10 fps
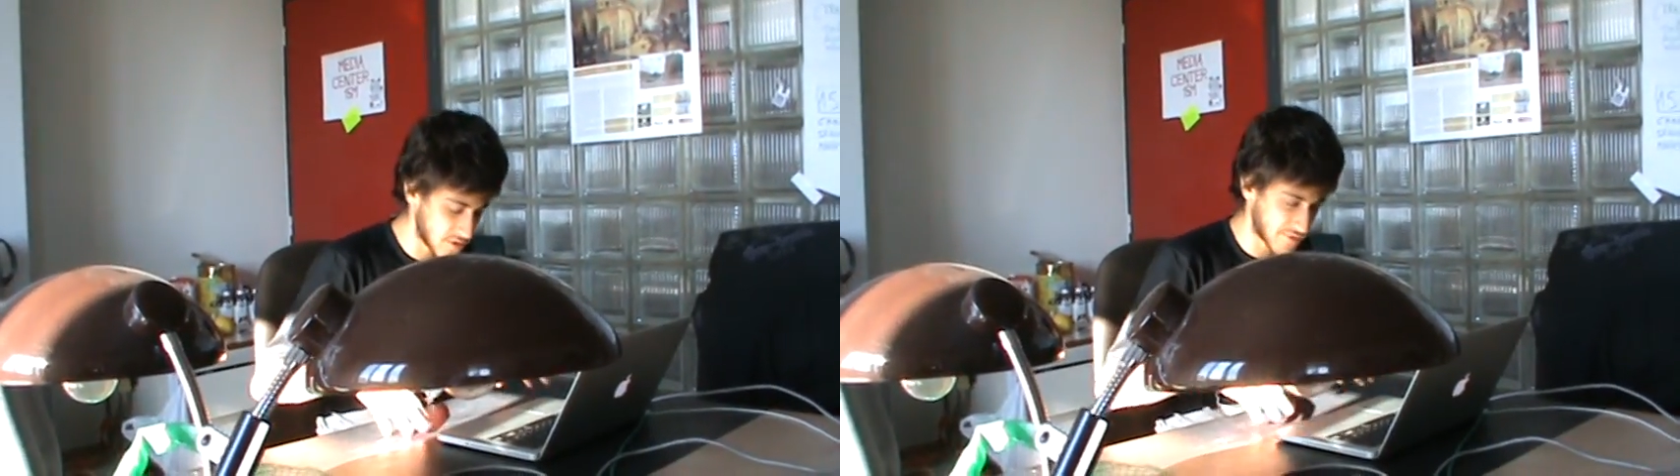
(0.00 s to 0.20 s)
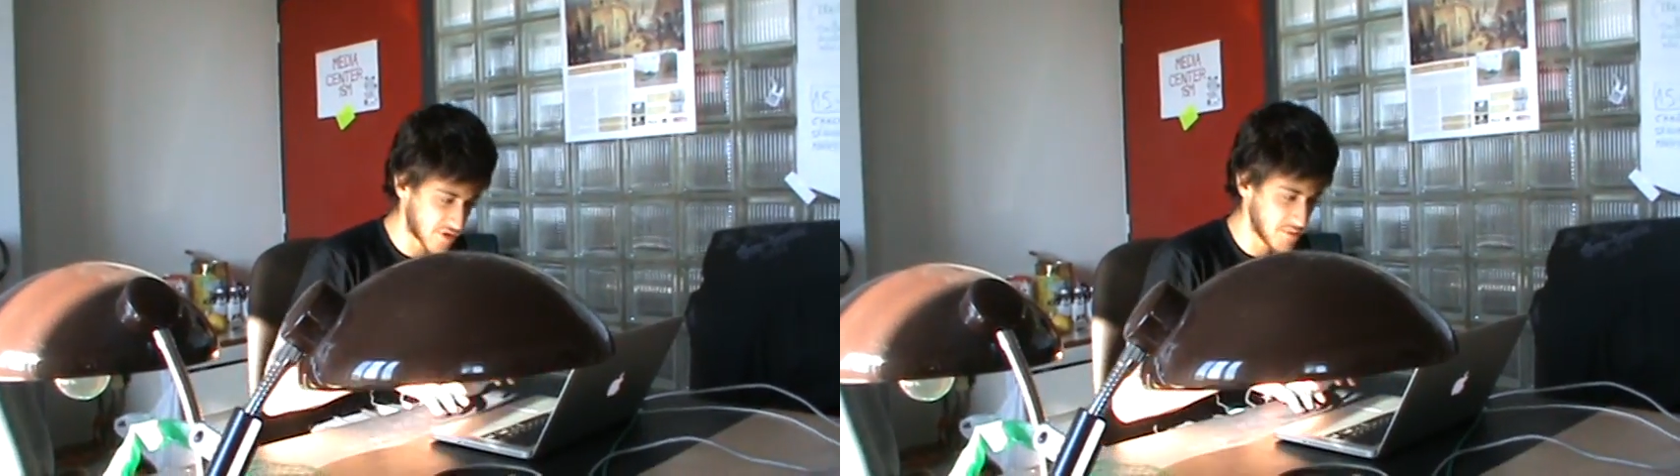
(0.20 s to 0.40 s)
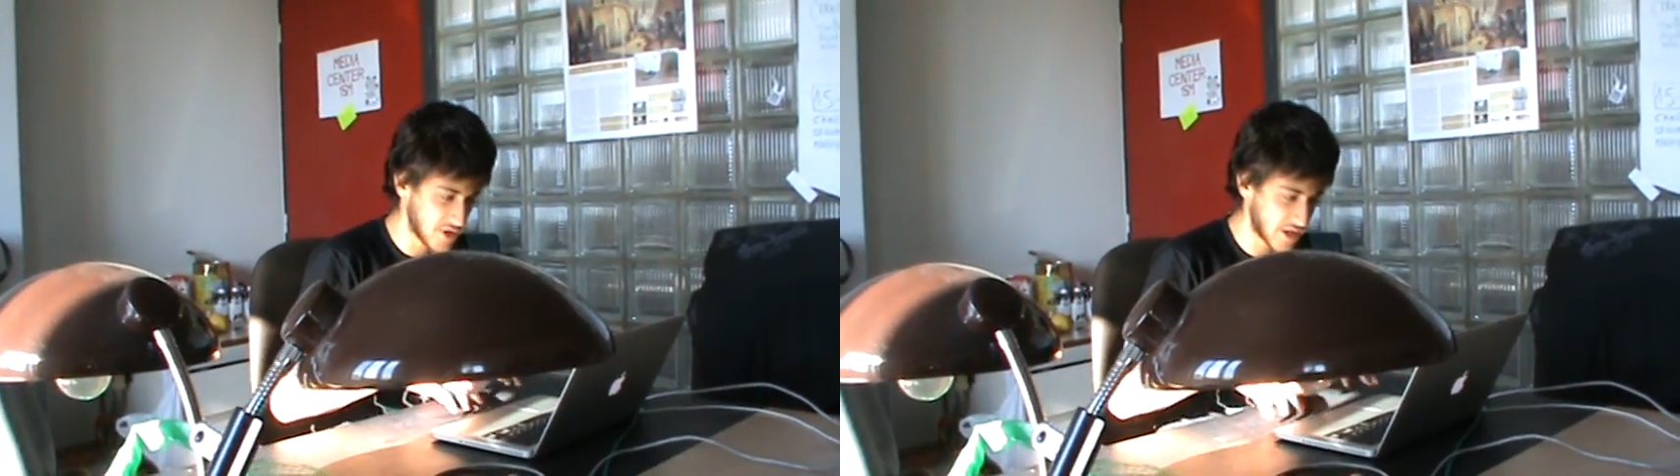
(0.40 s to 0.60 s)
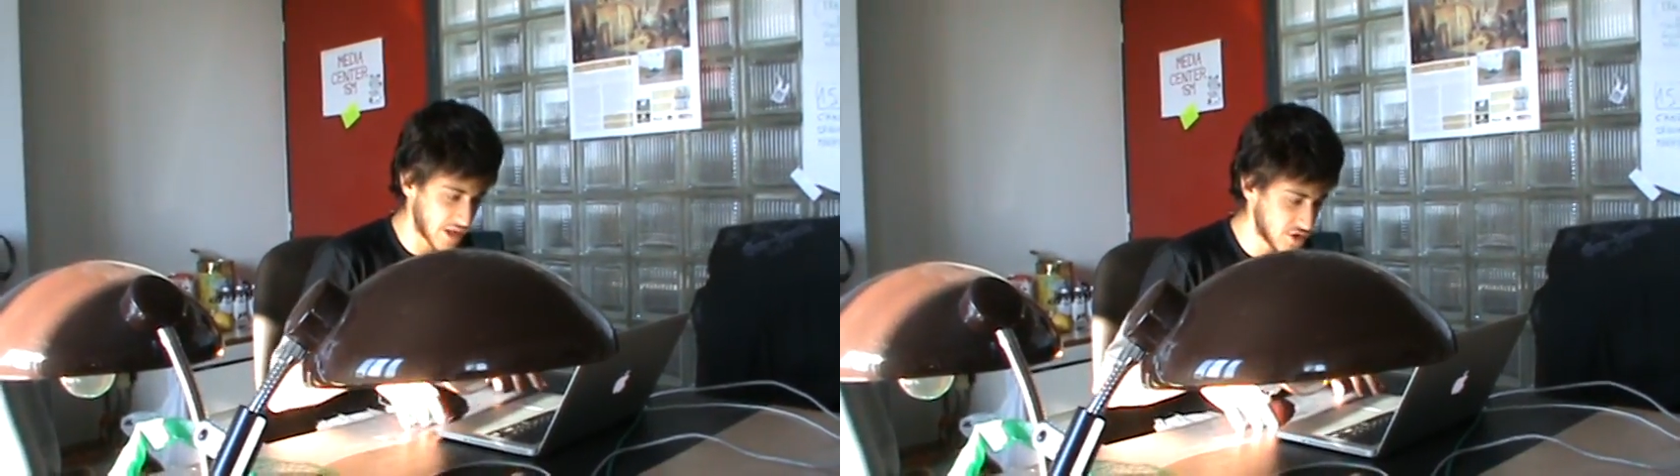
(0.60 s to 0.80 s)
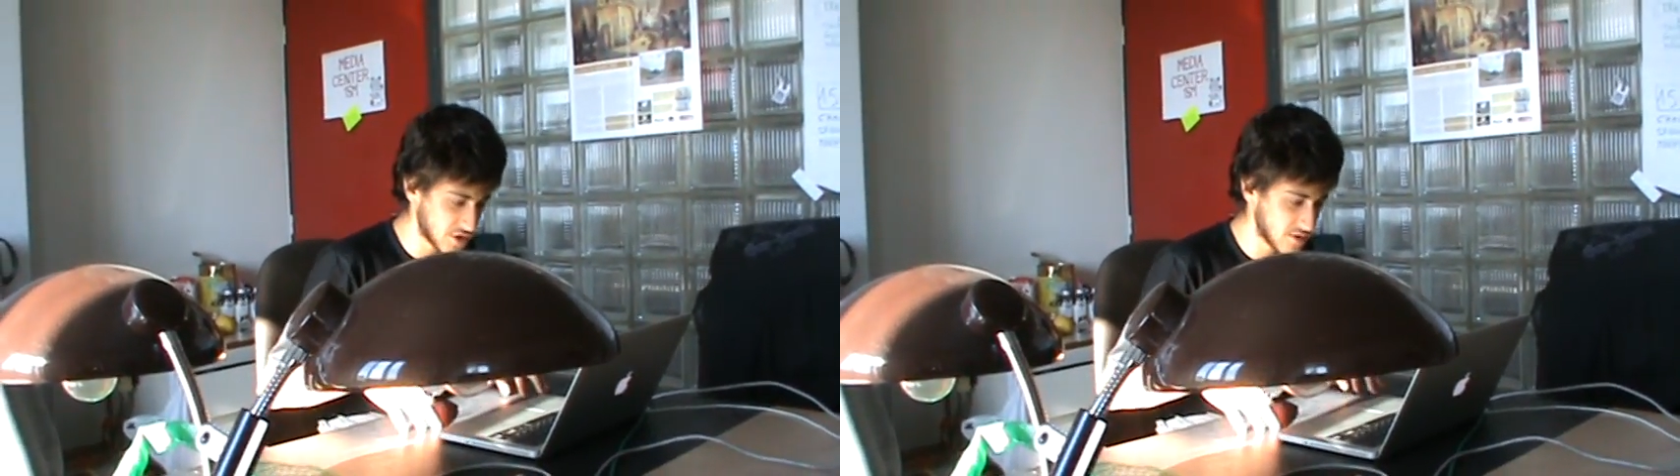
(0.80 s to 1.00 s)
of
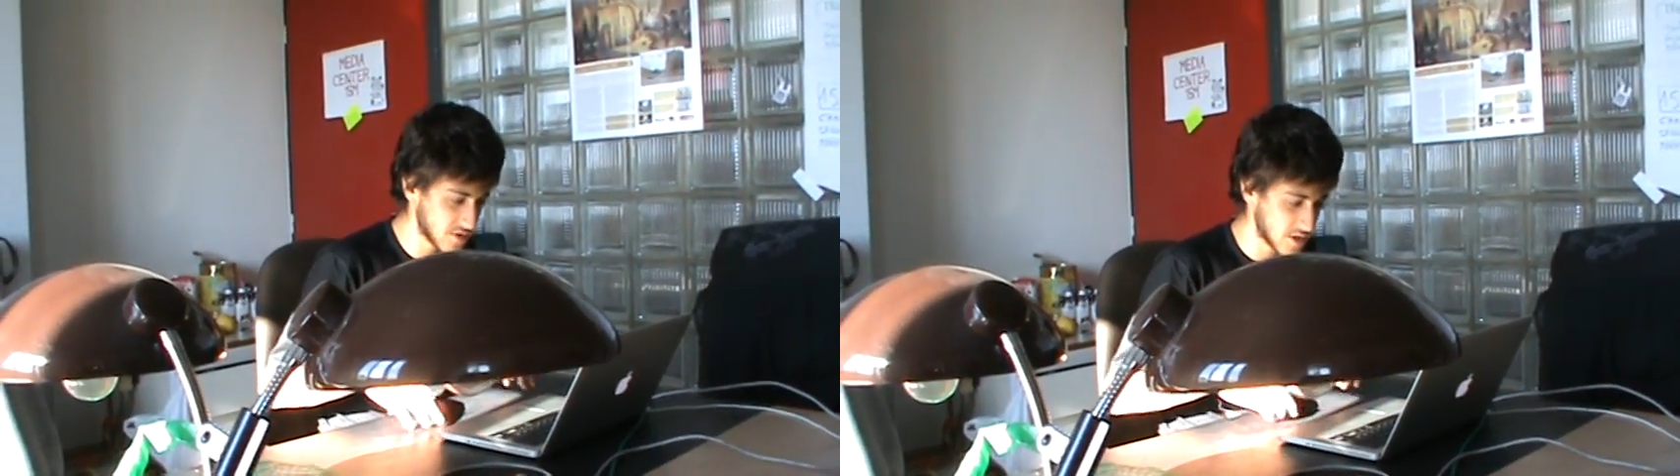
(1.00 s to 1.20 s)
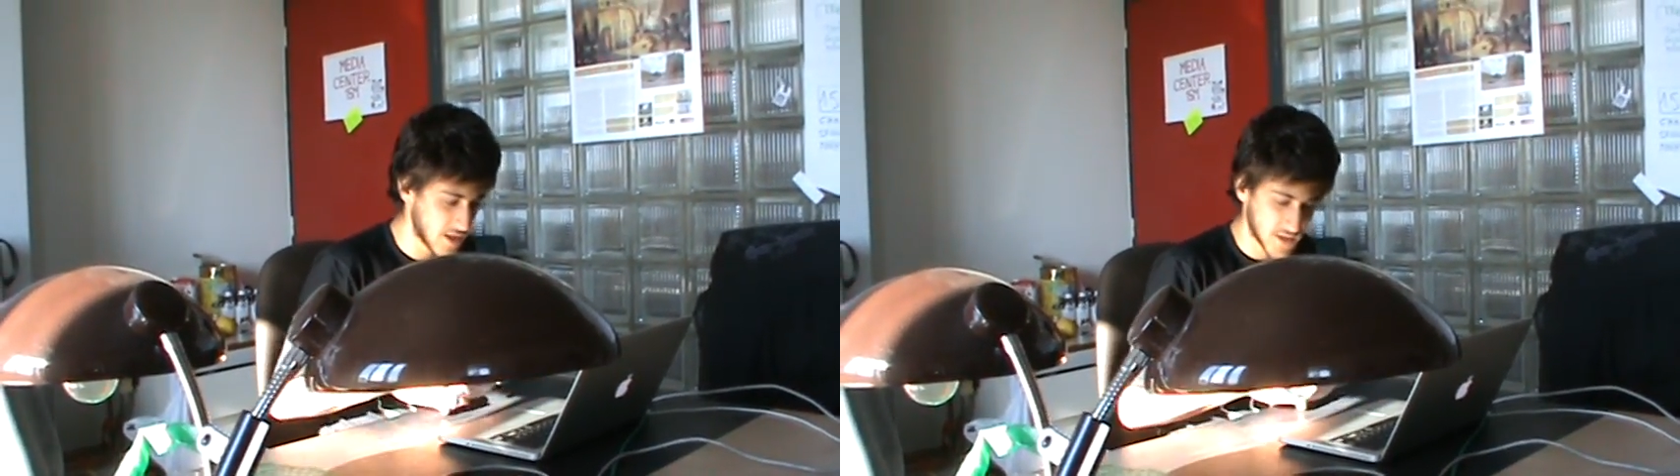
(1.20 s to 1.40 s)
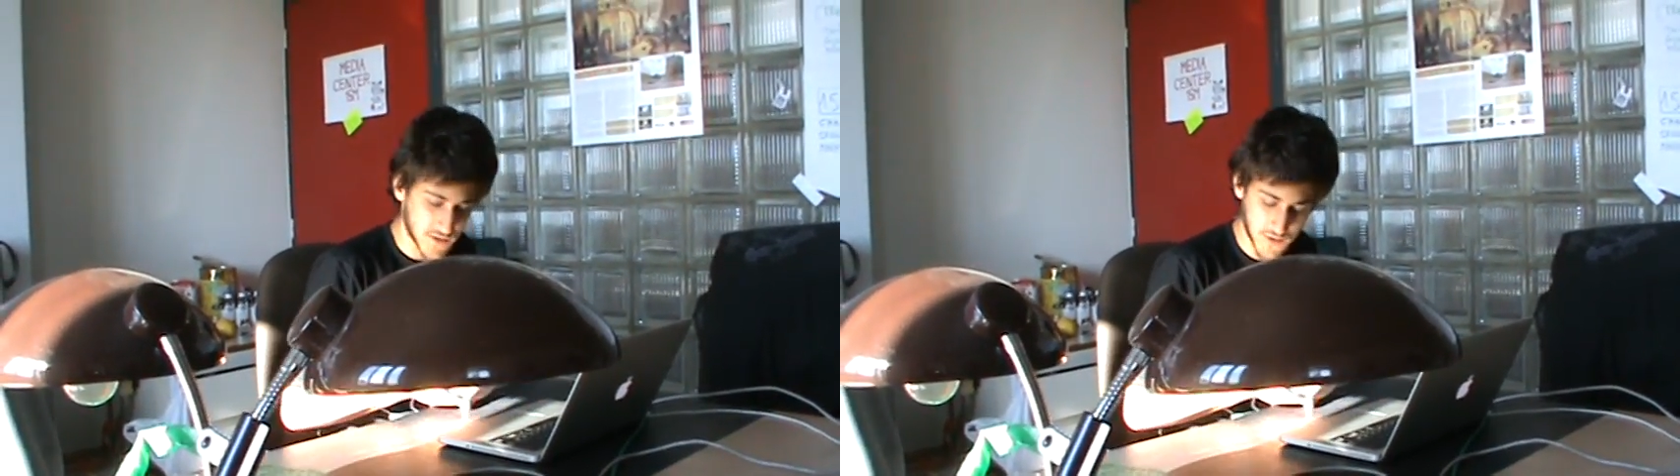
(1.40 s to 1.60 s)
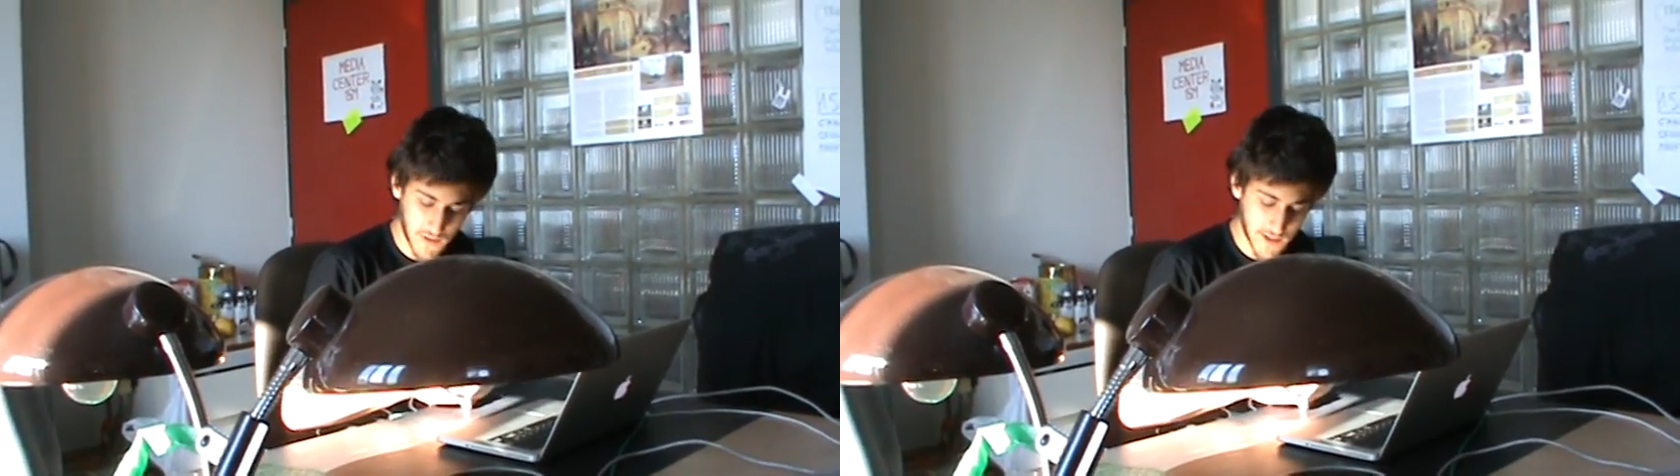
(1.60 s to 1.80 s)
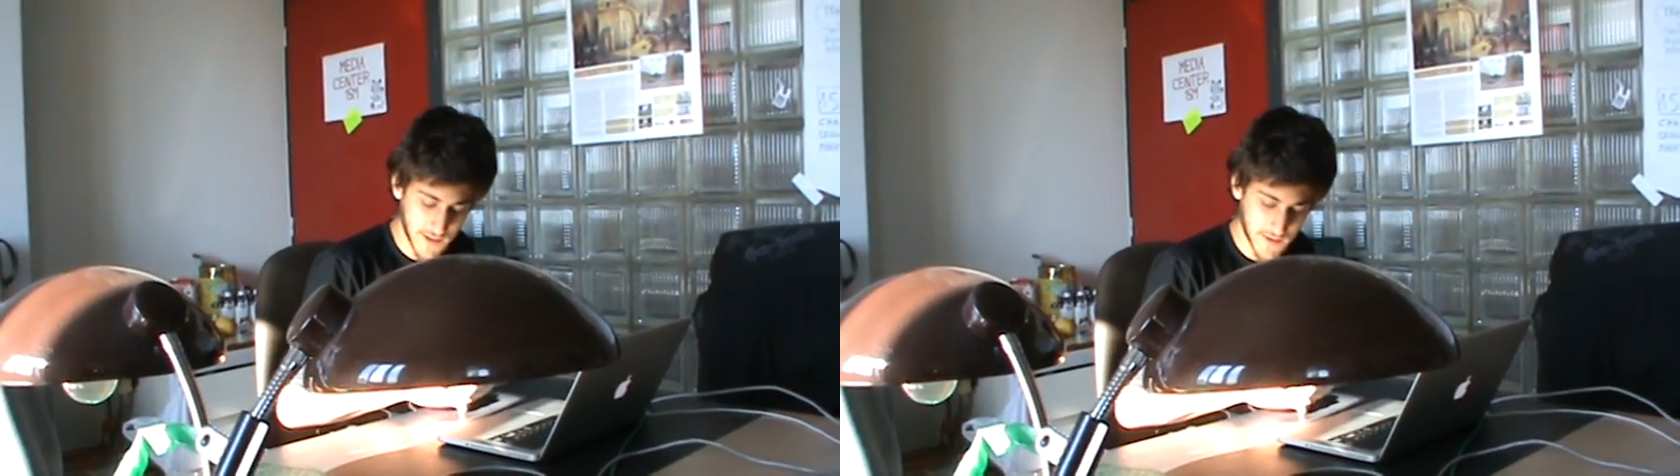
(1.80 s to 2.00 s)
communications to
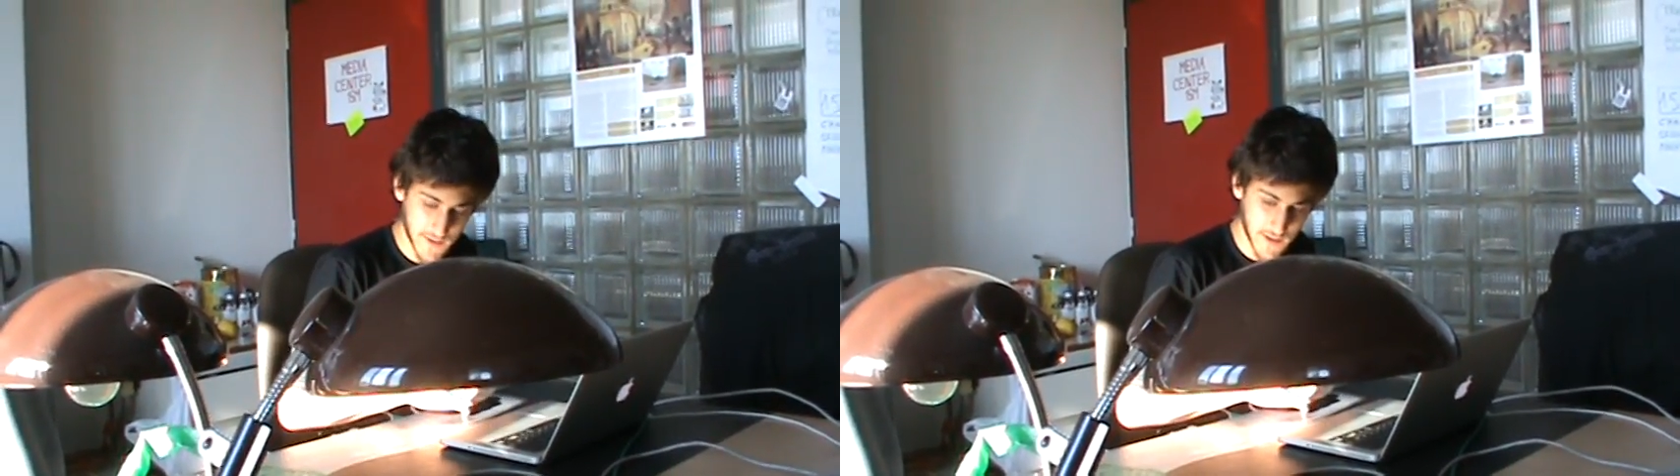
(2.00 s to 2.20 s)
like